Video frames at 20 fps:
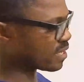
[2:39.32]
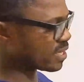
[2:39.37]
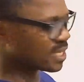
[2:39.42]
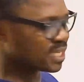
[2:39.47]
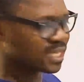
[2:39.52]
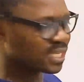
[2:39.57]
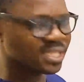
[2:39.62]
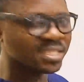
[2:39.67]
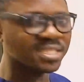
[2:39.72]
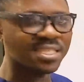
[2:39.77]
in.
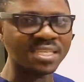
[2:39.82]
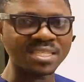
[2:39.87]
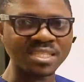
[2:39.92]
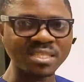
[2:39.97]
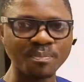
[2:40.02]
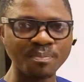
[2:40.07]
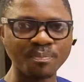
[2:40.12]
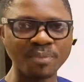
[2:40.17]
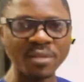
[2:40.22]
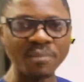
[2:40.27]
This
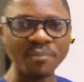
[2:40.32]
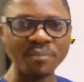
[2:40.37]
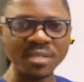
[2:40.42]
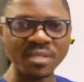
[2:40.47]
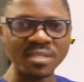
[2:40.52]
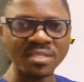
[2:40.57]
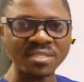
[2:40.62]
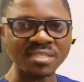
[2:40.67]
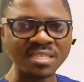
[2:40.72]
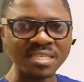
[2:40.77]
simply
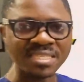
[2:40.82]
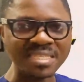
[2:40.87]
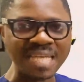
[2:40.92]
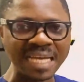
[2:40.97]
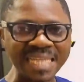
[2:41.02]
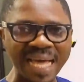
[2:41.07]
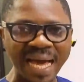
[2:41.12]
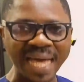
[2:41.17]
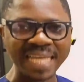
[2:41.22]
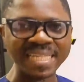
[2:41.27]
means
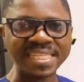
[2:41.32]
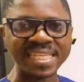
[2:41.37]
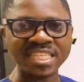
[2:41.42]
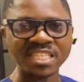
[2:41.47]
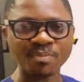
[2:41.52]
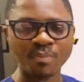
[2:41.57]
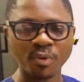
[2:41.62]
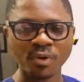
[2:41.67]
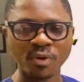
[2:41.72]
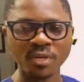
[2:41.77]
that at
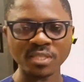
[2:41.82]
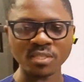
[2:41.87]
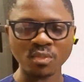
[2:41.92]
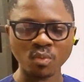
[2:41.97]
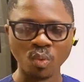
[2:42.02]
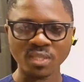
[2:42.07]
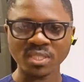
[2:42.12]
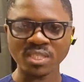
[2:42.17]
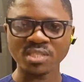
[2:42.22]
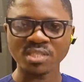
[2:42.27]
this point,
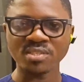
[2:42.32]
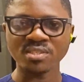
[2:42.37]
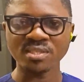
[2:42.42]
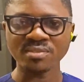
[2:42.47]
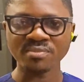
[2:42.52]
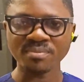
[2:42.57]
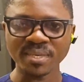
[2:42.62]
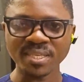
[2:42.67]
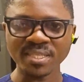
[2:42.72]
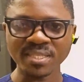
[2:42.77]
what
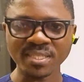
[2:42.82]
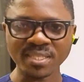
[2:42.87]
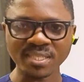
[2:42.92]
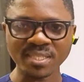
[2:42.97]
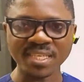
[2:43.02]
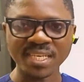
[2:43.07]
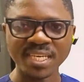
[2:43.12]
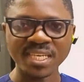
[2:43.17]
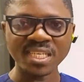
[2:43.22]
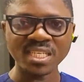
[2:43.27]
is remaining
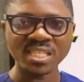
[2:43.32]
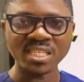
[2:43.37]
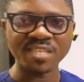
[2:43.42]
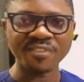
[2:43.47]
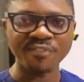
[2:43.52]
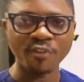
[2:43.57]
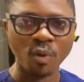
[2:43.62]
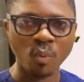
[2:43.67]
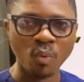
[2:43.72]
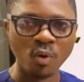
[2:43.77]
is
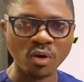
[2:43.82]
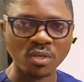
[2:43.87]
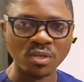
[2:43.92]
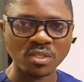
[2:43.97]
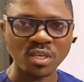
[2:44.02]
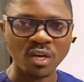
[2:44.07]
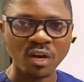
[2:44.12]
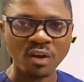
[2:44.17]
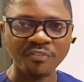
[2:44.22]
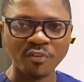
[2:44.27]
for what?
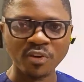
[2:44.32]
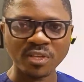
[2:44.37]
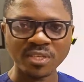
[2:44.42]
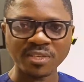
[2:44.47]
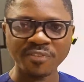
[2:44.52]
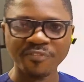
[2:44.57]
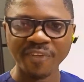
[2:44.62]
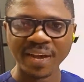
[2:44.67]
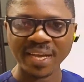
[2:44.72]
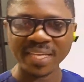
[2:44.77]
For
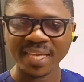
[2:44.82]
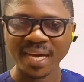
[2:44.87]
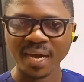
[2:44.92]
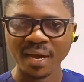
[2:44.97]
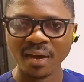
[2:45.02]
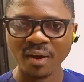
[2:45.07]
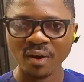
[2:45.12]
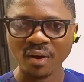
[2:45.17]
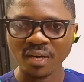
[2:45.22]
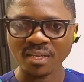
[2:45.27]
the
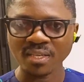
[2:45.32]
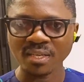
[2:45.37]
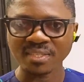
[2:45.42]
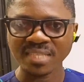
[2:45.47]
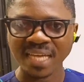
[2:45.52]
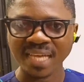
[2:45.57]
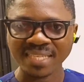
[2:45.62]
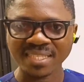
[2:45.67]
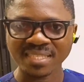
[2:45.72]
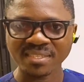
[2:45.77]
final,
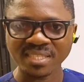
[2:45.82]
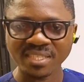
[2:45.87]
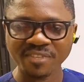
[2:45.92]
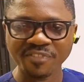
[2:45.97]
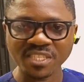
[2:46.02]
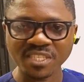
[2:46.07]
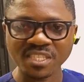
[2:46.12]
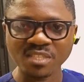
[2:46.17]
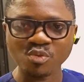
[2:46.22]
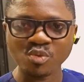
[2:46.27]
that the
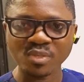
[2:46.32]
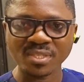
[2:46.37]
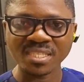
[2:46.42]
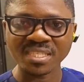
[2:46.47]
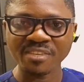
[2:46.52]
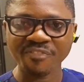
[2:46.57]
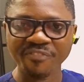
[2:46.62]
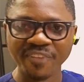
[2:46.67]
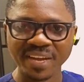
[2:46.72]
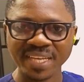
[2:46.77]
finished goods is
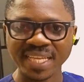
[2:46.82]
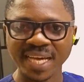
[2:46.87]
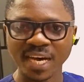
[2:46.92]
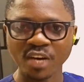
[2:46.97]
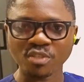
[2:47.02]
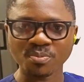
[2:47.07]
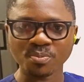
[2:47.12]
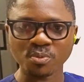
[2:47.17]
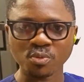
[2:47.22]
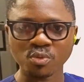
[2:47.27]
the final
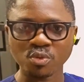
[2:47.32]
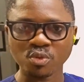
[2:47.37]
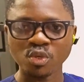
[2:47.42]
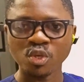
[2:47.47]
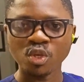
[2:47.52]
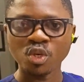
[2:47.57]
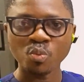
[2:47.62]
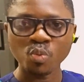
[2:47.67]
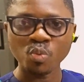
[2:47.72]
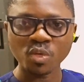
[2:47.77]
output,
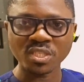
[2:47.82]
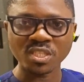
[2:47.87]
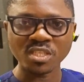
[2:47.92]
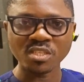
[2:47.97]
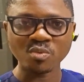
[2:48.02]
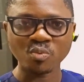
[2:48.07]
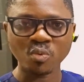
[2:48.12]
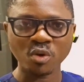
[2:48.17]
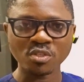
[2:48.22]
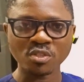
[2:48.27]
which
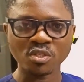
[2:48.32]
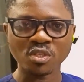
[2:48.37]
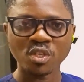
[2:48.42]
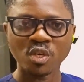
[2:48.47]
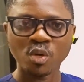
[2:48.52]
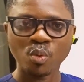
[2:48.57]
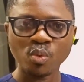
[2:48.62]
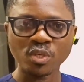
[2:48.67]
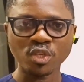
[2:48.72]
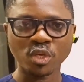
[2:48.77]
is what?
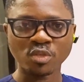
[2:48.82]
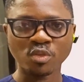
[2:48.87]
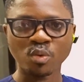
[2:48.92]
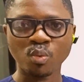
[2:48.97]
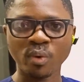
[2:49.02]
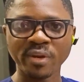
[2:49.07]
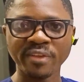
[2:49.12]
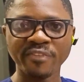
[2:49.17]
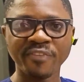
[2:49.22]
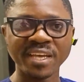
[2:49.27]
Which also
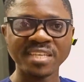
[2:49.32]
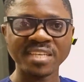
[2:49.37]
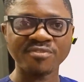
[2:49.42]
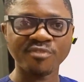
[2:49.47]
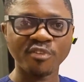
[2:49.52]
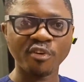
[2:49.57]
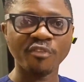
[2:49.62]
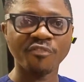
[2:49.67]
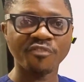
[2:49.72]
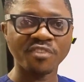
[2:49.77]
qualifies
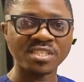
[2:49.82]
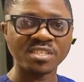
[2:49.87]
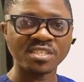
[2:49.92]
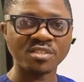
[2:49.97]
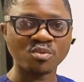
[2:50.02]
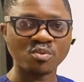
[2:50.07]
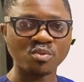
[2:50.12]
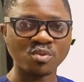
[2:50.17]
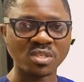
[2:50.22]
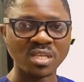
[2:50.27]
for
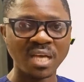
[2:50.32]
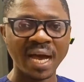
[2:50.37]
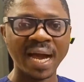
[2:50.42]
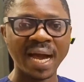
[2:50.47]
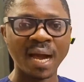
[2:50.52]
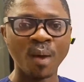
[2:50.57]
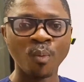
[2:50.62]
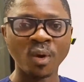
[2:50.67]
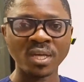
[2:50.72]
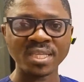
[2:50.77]
finished goods.
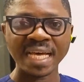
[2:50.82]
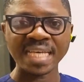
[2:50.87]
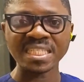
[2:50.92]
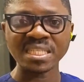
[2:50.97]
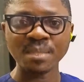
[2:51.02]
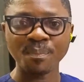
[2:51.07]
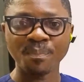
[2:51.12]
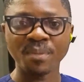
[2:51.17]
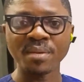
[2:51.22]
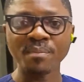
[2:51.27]
And what that
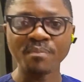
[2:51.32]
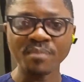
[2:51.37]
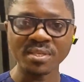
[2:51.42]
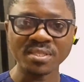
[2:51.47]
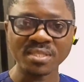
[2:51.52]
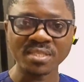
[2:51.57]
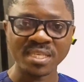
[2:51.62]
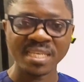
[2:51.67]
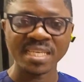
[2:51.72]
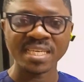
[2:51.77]
simply
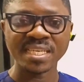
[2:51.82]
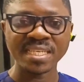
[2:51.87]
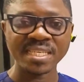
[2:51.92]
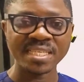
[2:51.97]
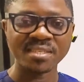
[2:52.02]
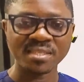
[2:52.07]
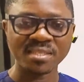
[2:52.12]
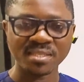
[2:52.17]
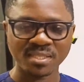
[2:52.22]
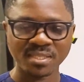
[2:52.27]
means
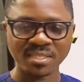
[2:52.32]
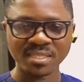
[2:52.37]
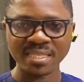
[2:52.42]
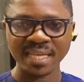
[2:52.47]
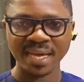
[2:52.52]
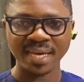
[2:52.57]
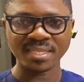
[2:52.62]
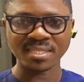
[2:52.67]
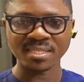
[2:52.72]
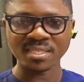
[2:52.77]
is
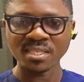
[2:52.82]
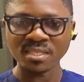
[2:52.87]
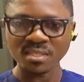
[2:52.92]
that